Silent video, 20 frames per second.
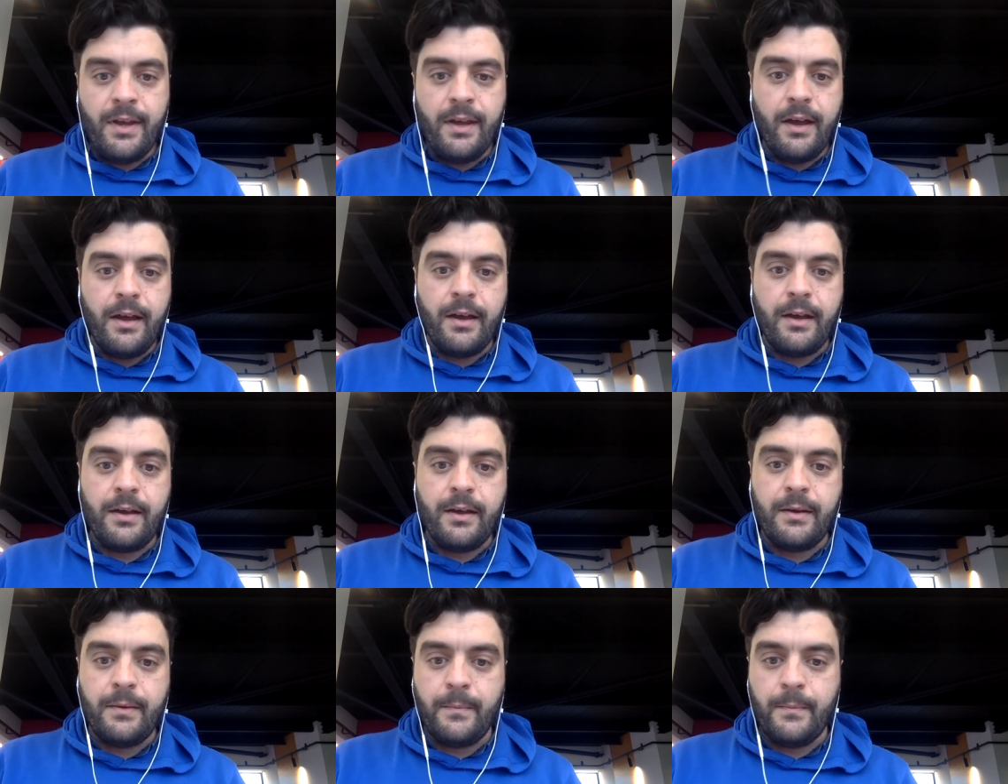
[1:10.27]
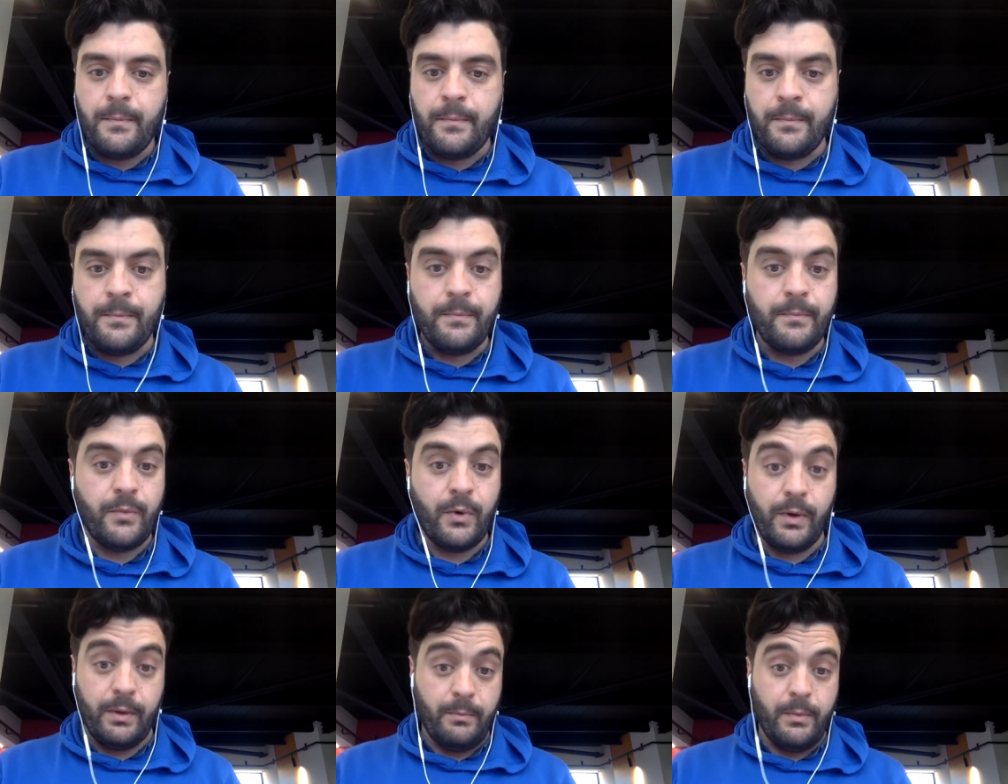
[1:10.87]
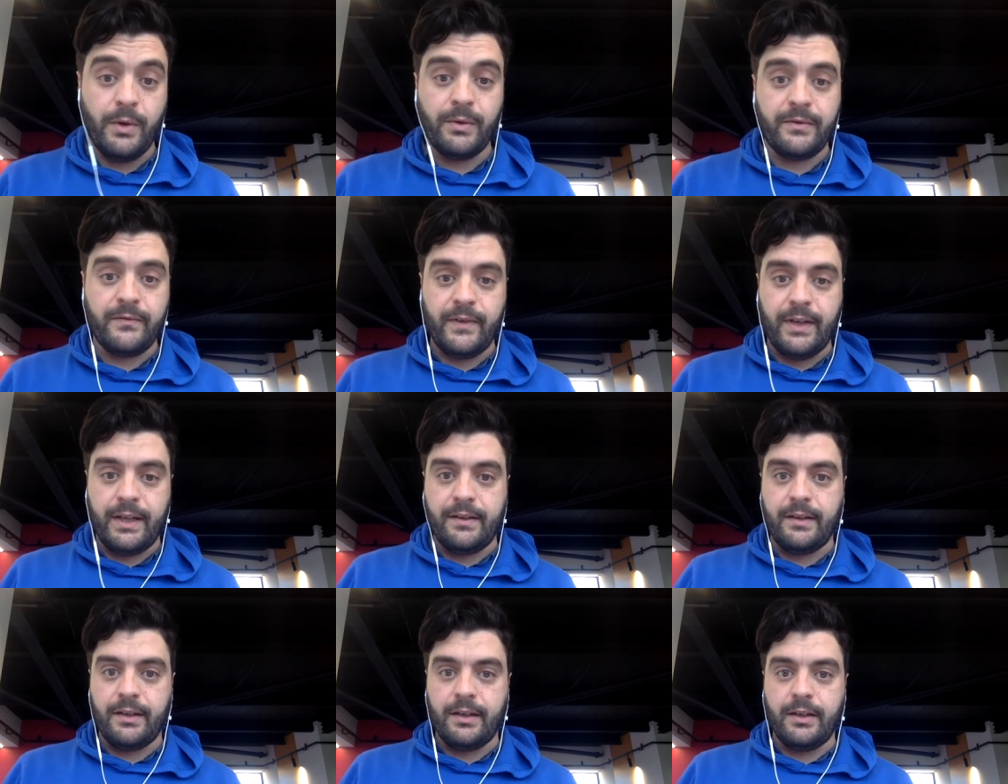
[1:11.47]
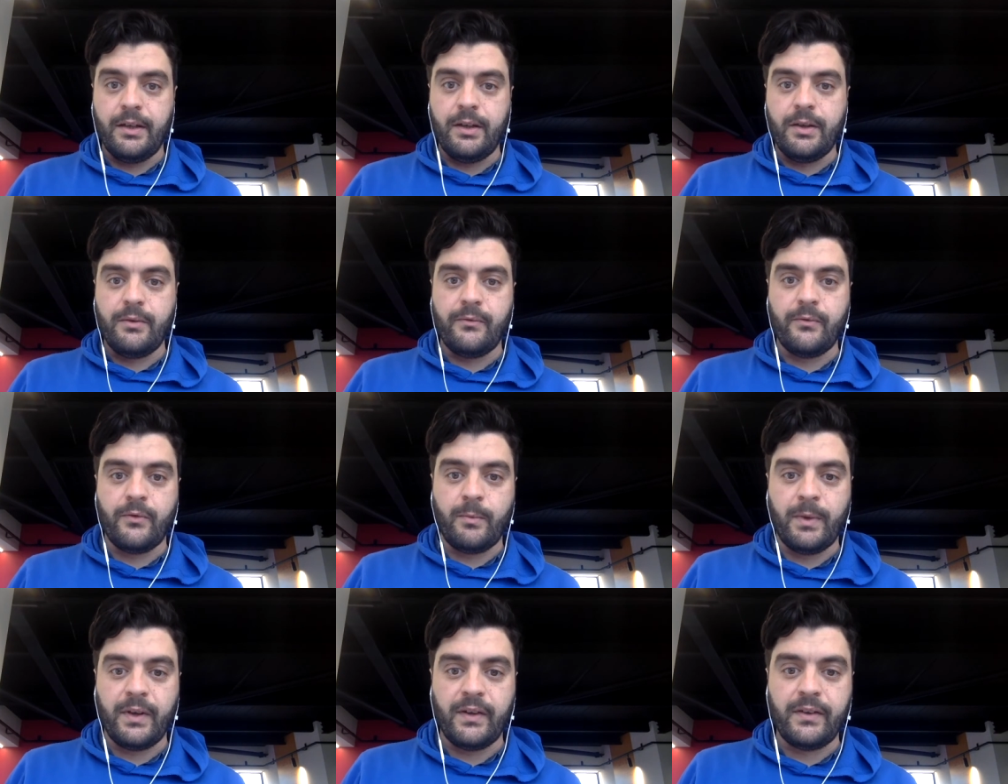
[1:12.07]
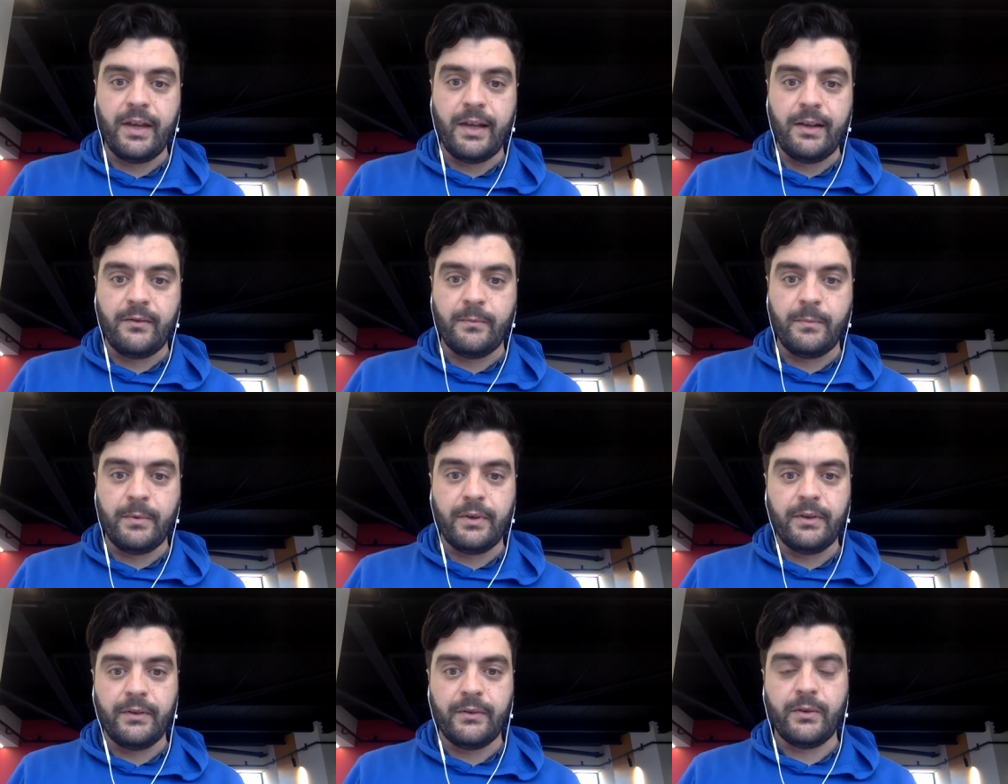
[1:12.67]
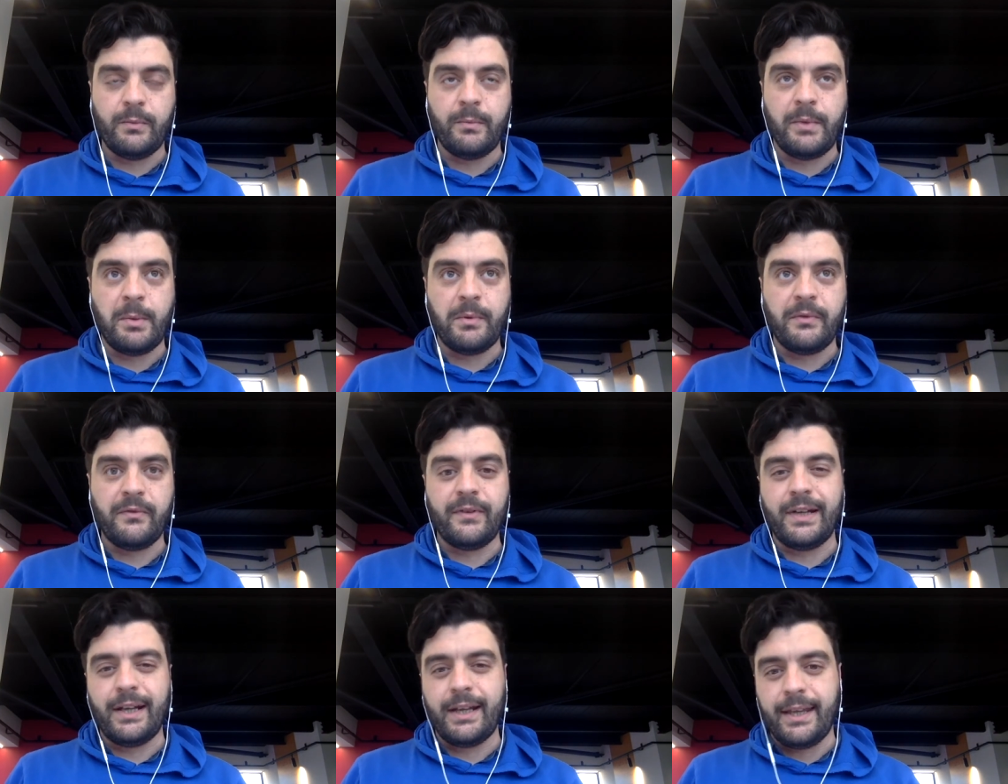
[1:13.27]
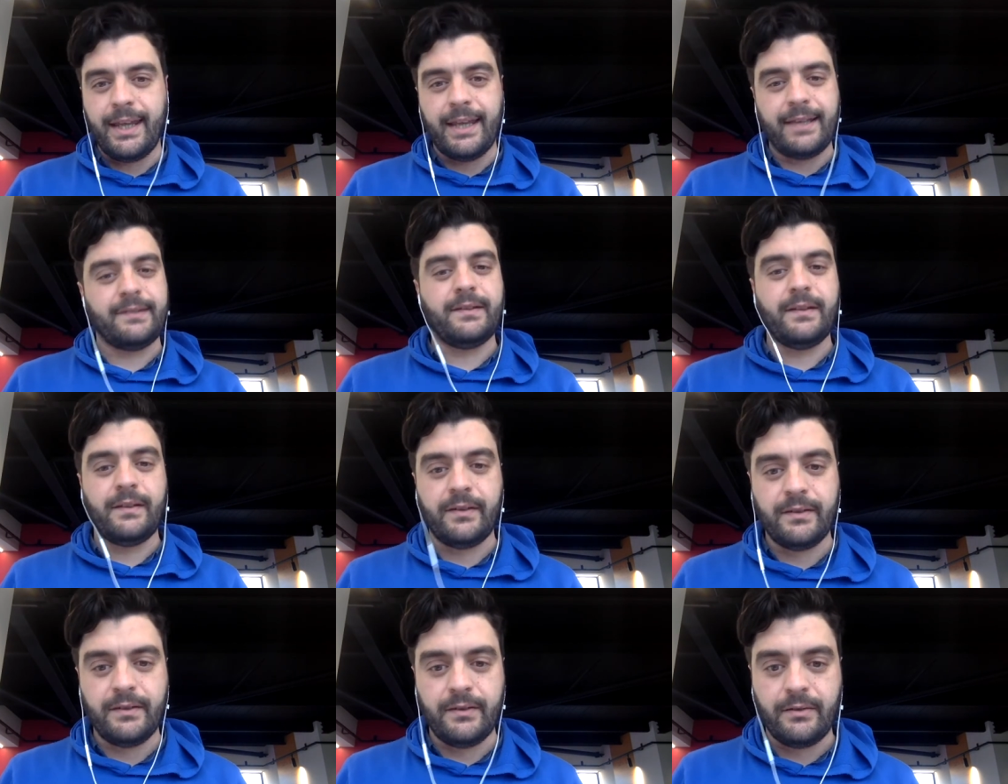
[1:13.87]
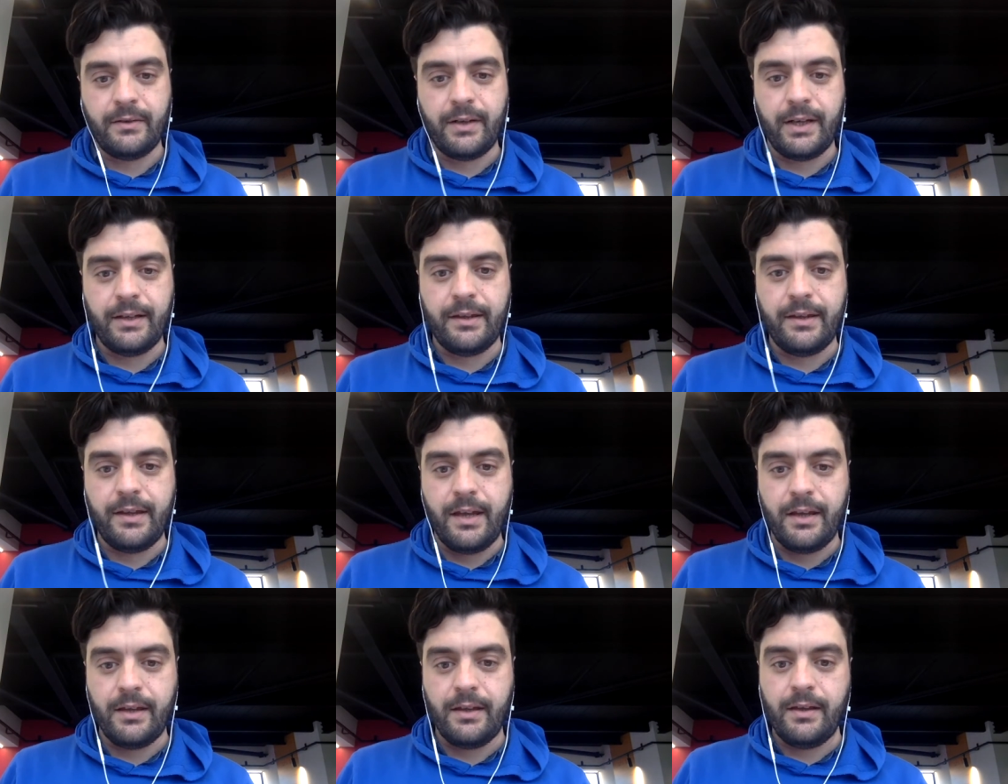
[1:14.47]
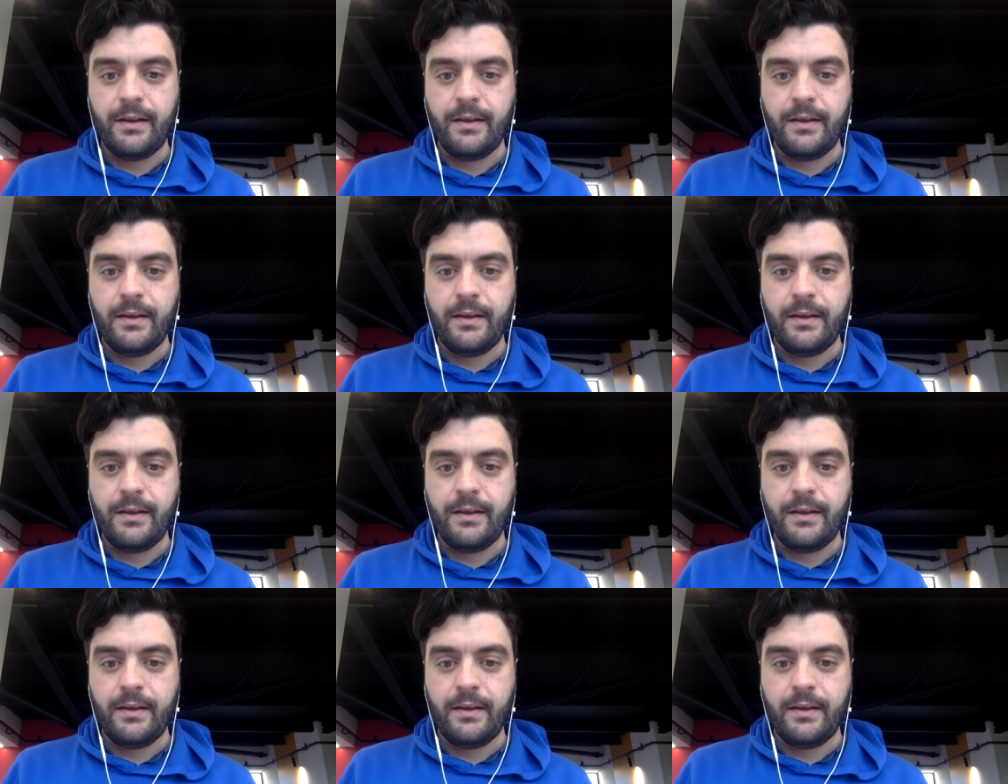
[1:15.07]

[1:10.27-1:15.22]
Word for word: um, both motivating for myself, but also it made me feel like, yes, this is the right thing